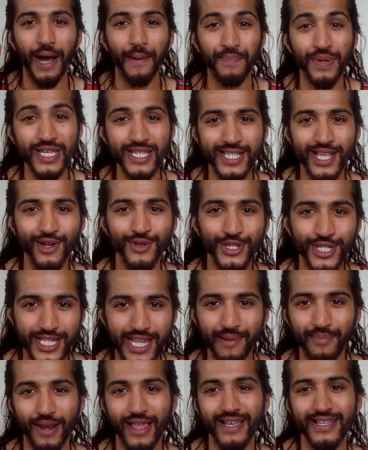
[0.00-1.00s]
Peace out,
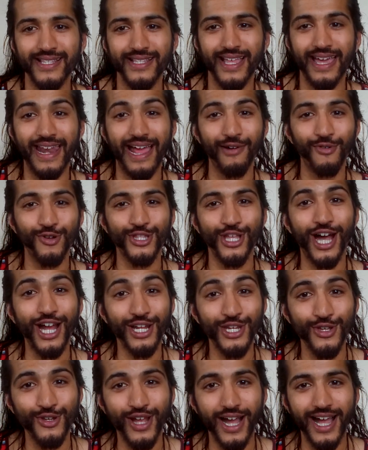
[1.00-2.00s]
stay blessed, and I will
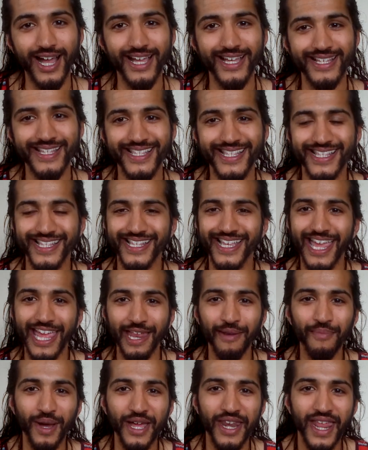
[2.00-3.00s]
talk to you guys
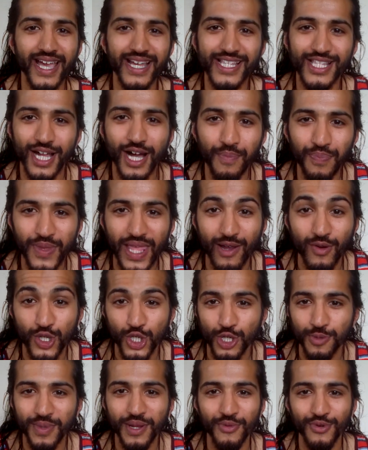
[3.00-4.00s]
in my next update, which
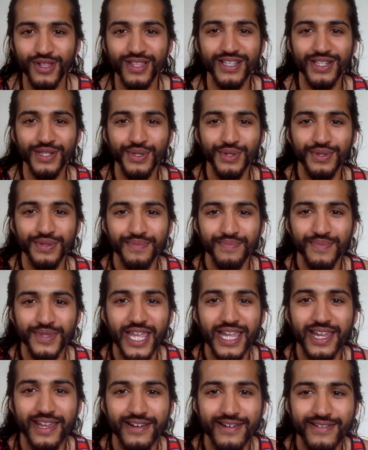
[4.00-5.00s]
should be really soon.
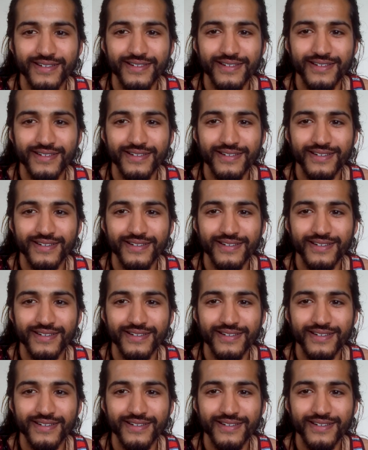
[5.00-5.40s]
Take care.